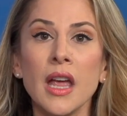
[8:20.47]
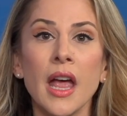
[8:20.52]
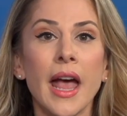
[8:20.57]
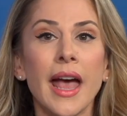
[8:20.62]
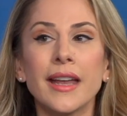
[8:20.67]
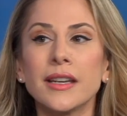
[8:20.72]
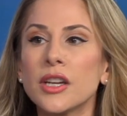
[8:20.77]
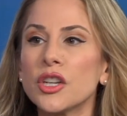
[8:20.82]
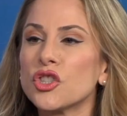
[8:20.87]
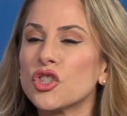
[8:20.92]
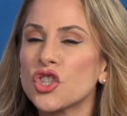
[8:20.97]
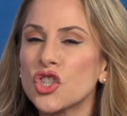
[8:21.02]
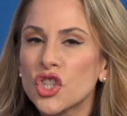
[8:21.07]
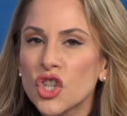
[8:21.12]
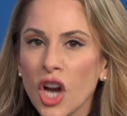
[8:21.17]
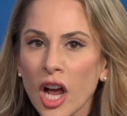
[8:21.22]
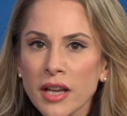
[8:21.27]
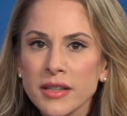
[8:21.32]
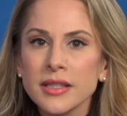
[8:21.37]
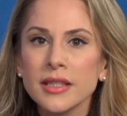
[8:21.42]
And
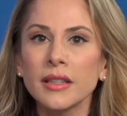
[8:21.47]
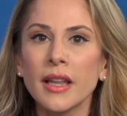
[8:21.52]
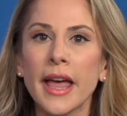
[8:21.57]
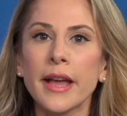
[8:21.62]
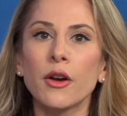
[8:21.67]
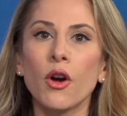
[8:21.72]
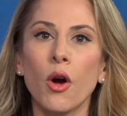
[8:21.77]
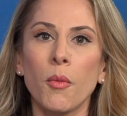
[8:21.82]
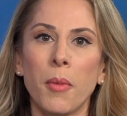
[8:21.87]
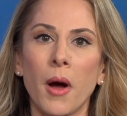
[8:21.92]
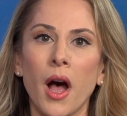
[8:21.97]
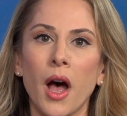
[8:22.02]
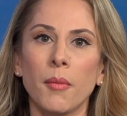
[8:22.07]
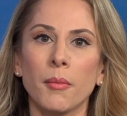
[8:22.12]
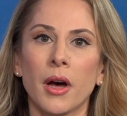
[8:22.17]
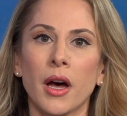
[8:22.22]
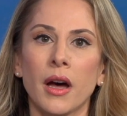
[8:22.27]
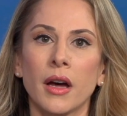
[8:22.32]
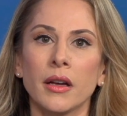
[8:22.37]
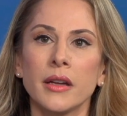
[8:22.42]
just like
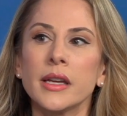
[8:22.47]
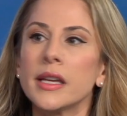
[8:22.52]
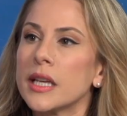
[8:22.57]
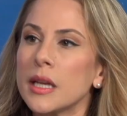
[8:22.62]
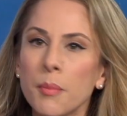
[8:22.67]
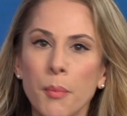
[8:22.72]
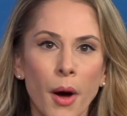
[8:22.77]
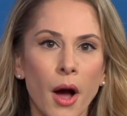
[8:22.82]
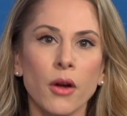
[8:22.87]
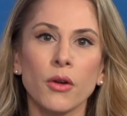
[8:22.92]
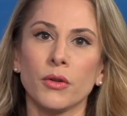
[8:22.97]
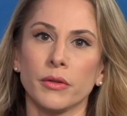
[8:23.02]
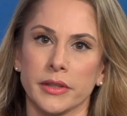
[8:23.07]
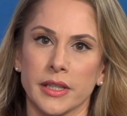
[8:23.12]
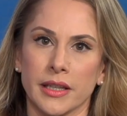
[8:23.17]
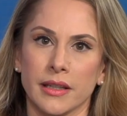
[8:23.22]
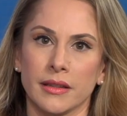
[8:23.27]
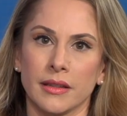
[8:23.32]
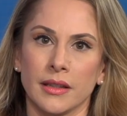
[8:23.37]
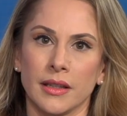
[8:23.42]
Obama, he bungled it